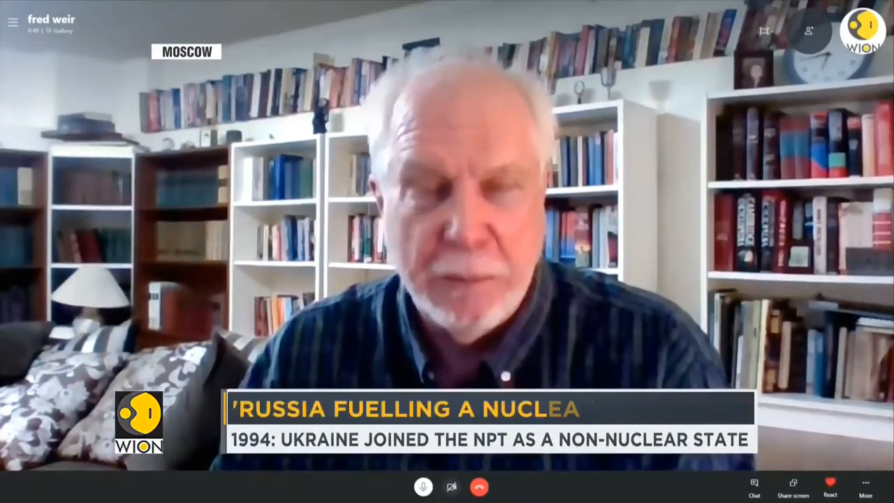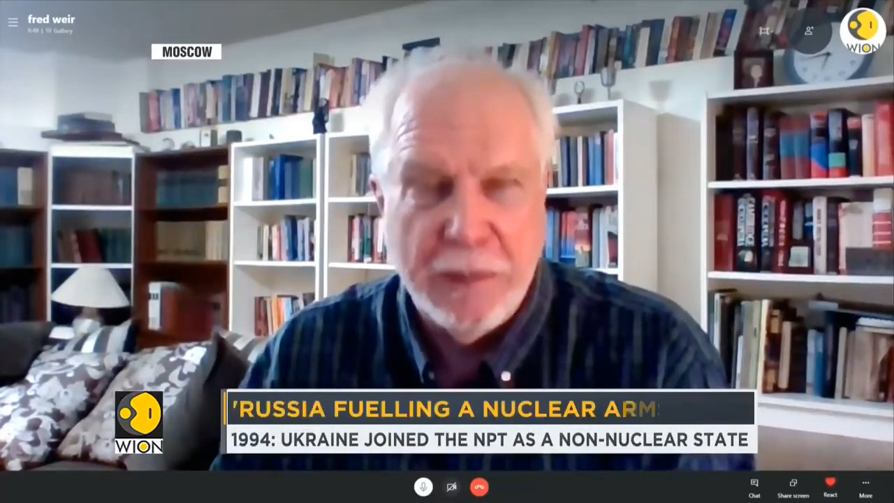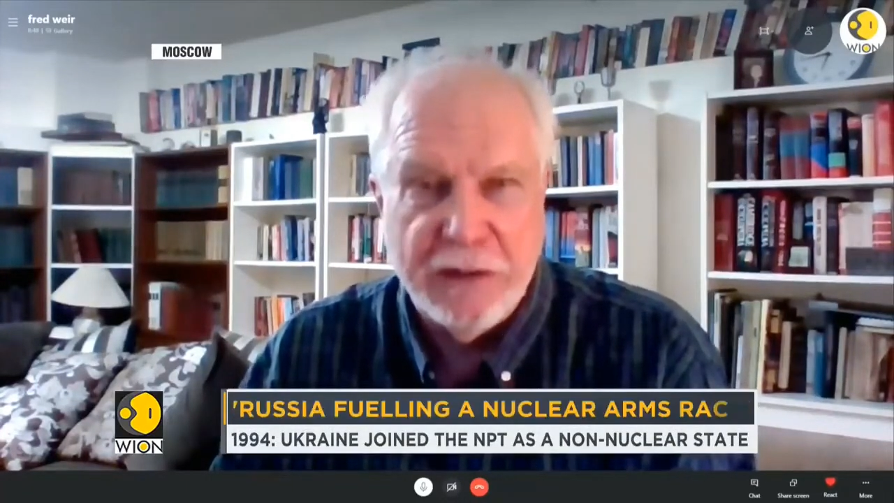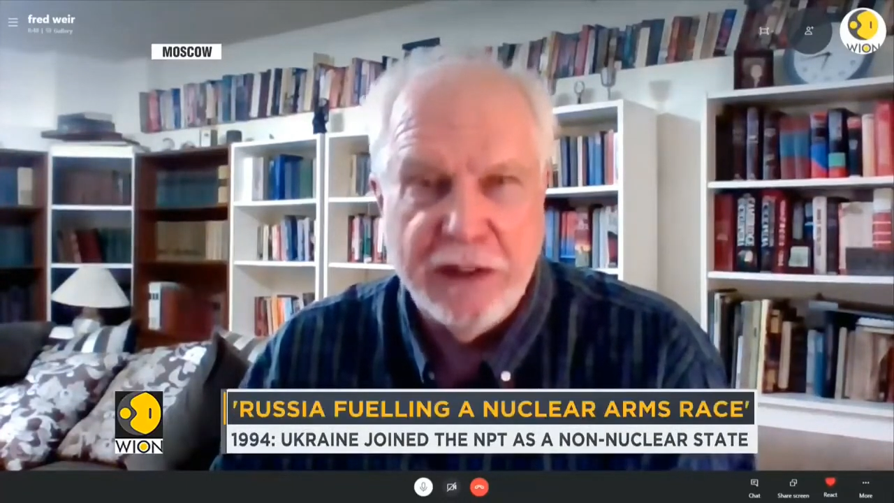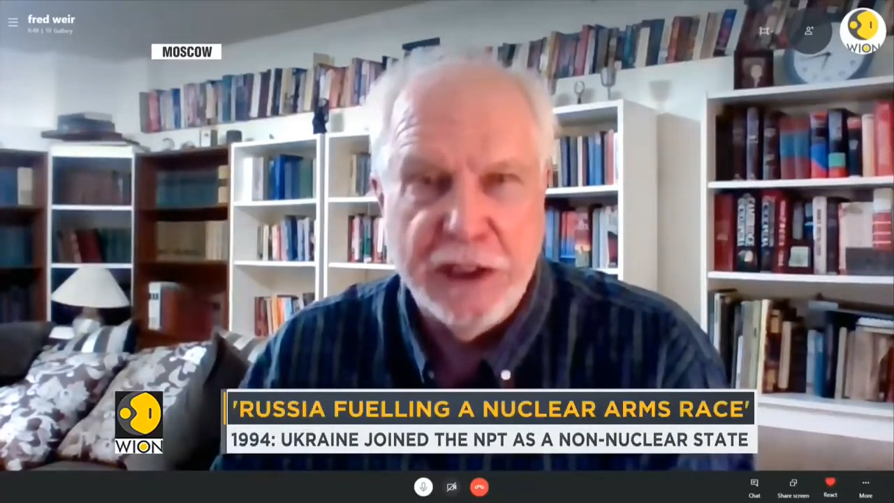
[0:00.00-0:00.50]

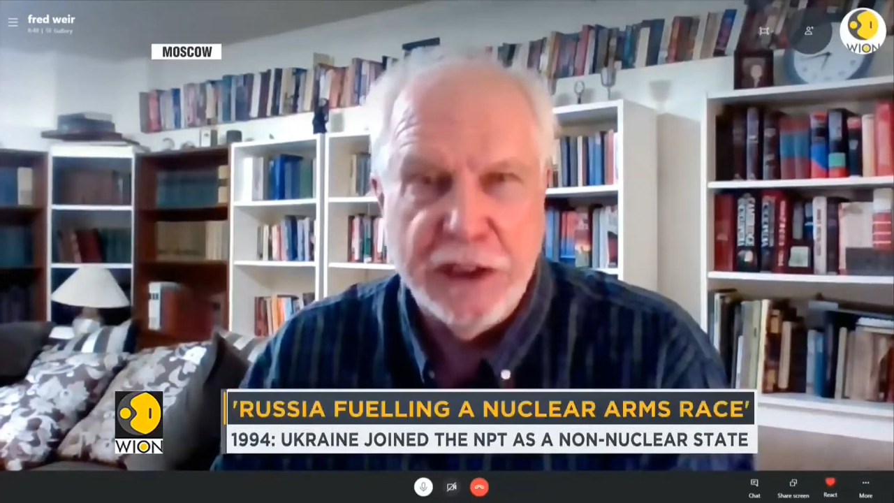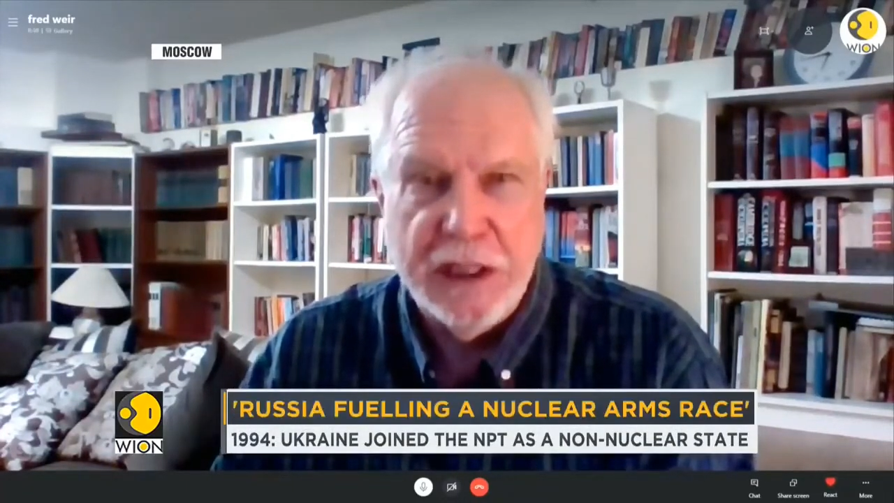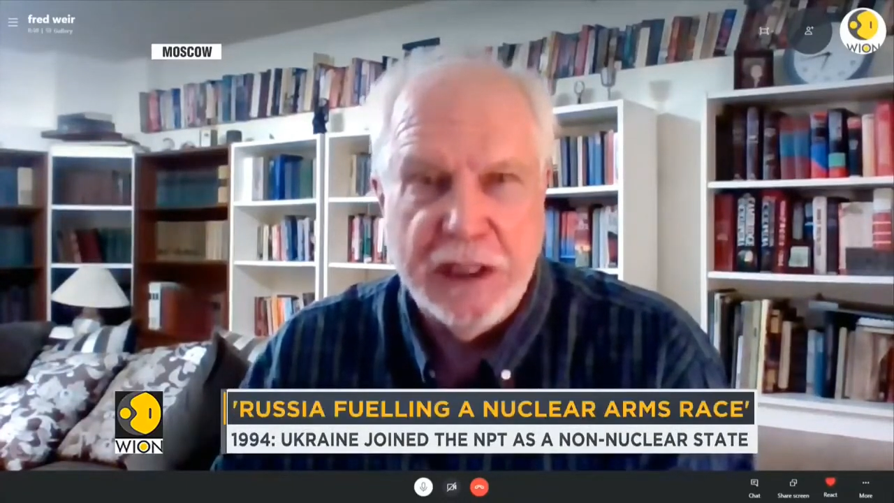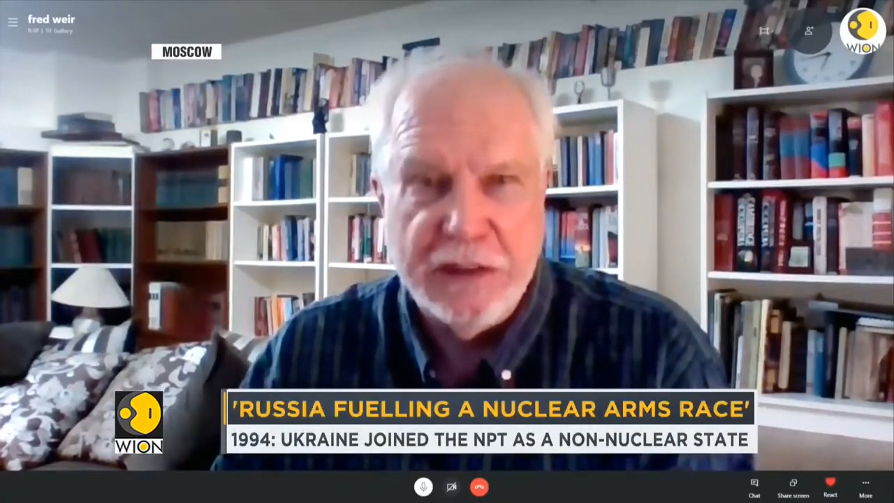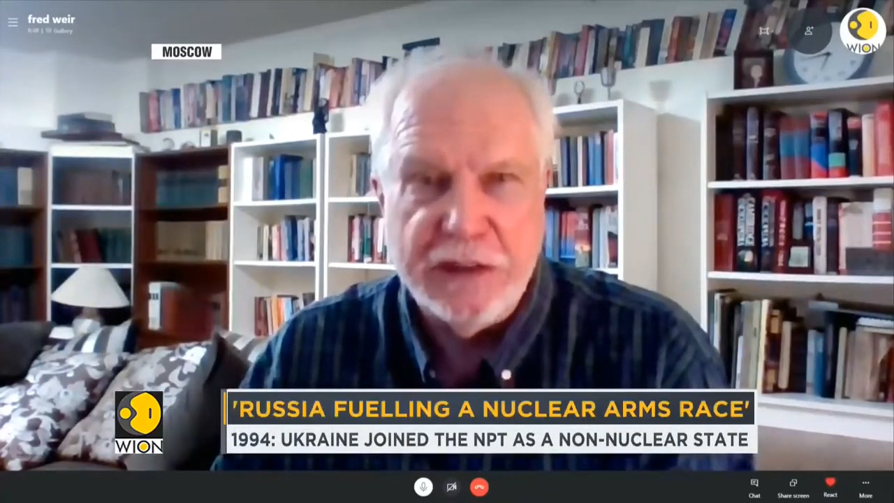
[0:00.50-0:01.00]
message
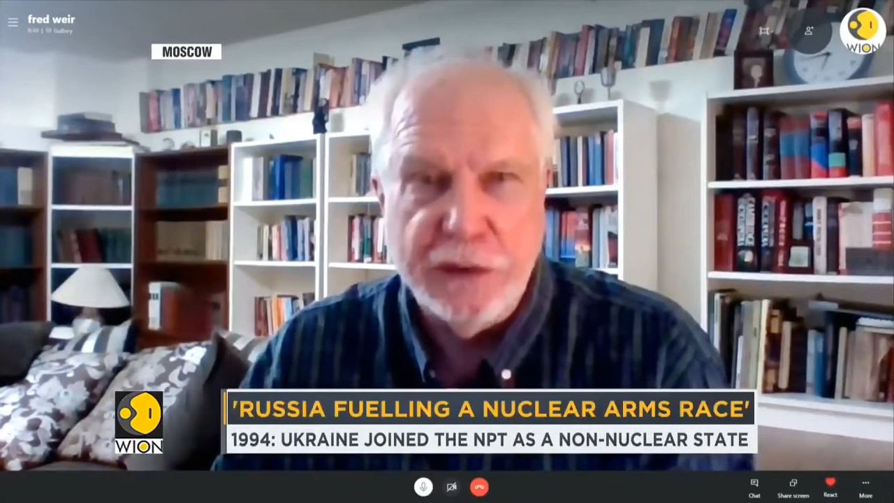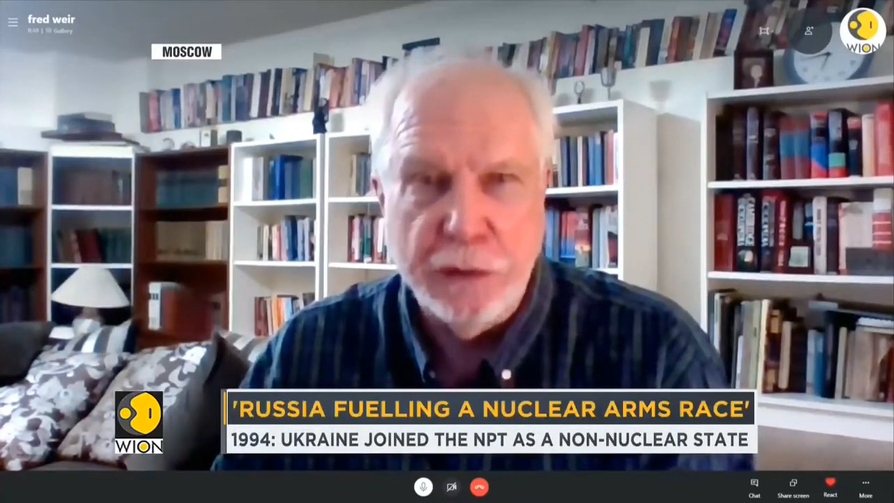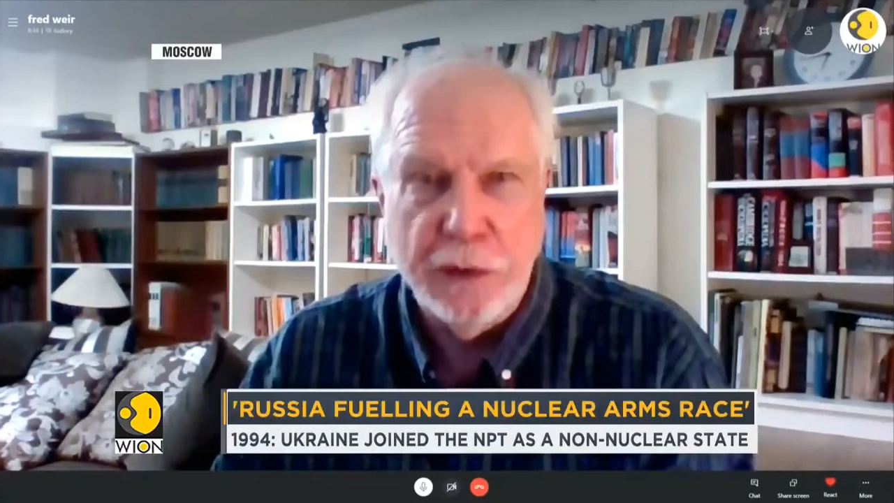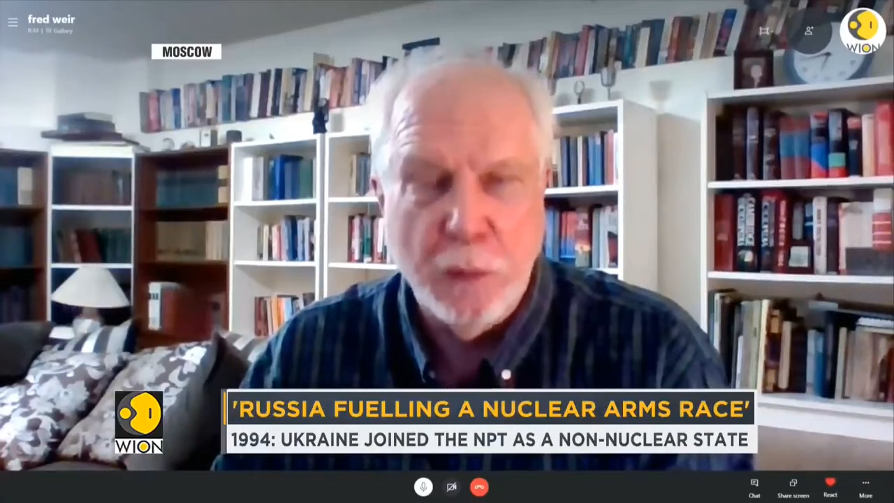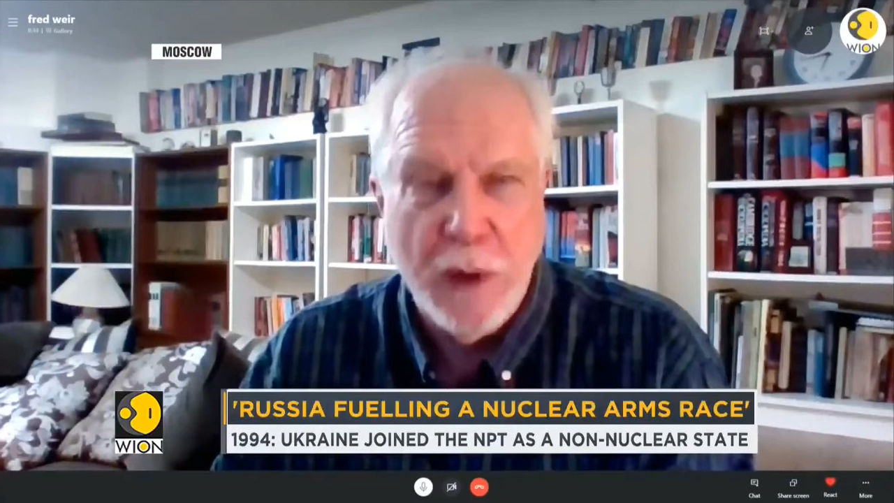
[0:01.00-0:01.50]
is
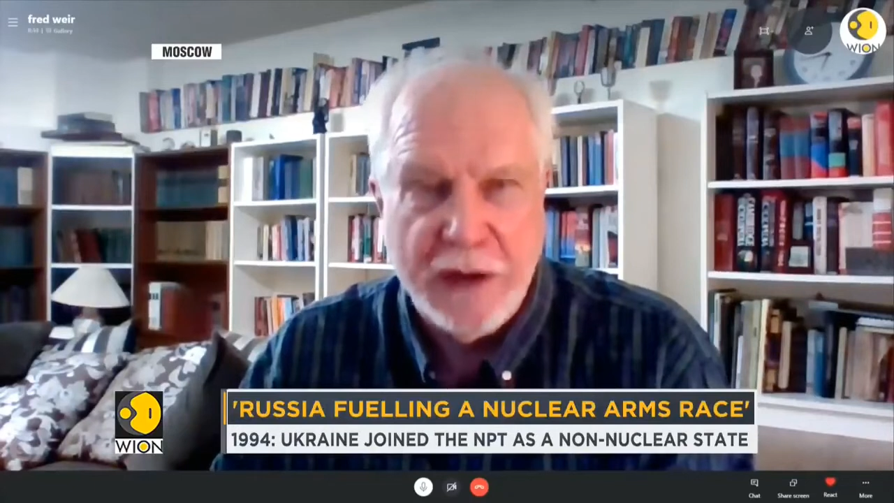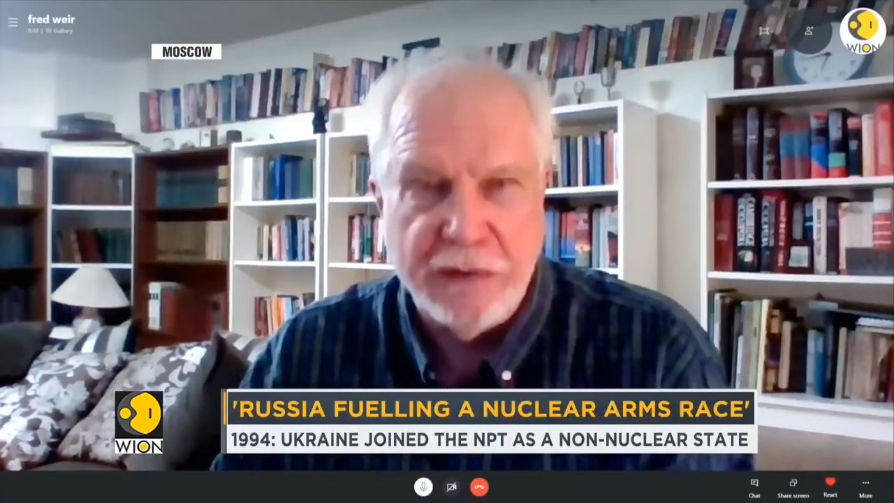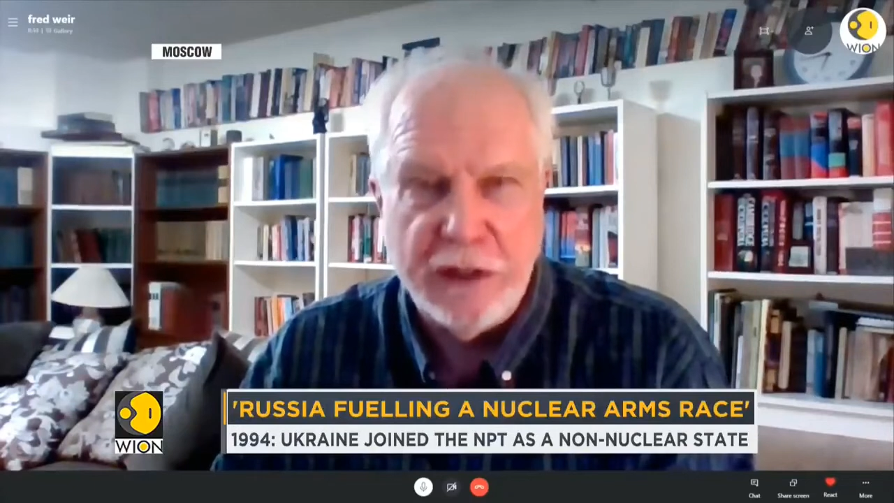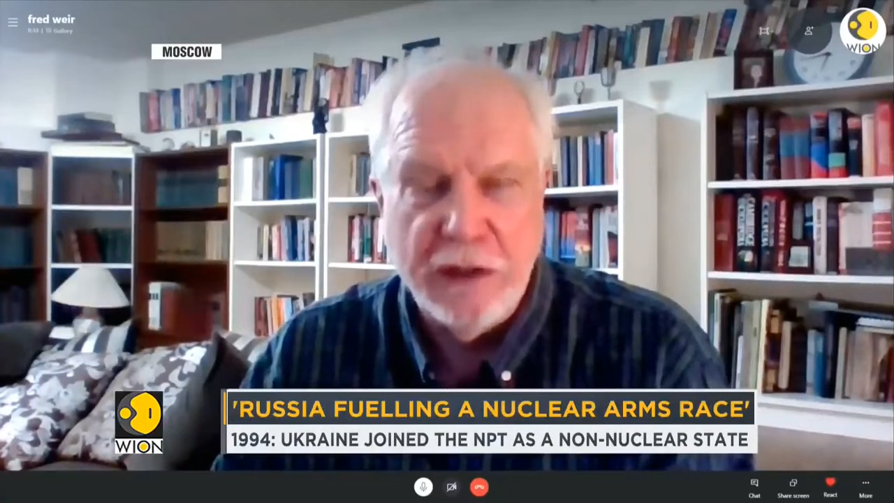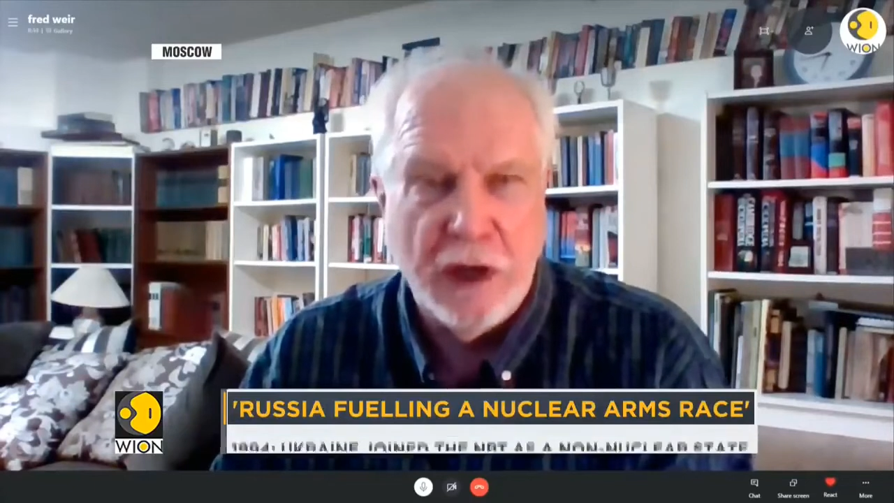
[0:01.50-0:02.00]
to the West,